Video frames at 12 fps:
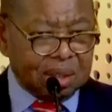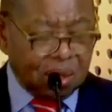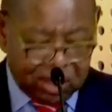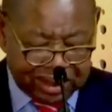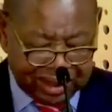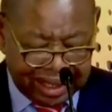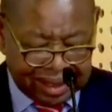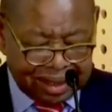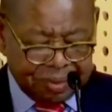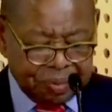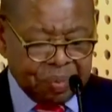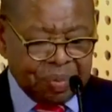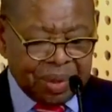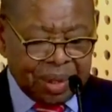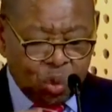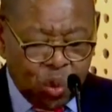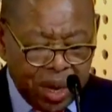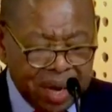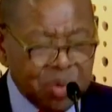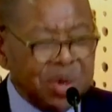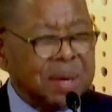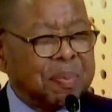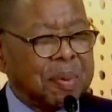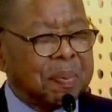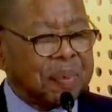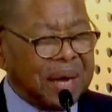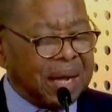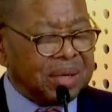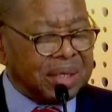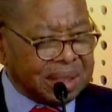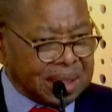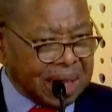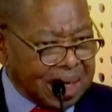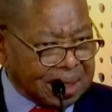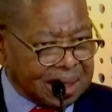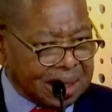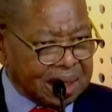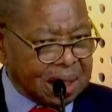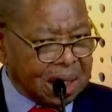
all that, we will be prioritizing